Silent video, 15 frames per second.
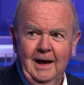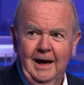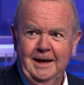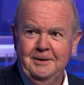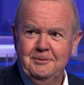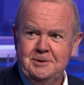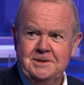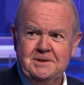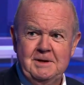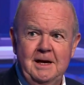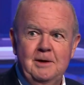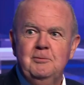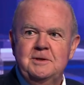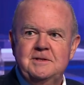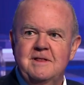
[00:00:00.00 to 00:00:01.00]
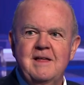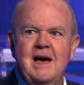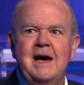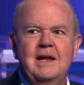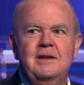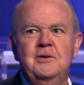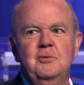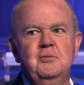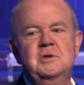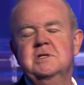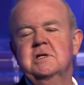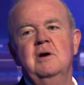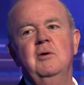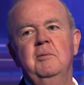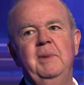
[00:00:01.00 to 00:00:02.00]
And it was that was
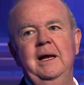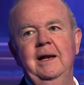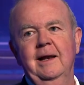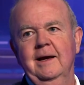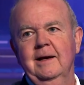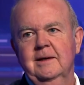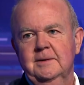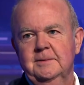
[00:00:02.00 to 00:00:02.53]
so appealing.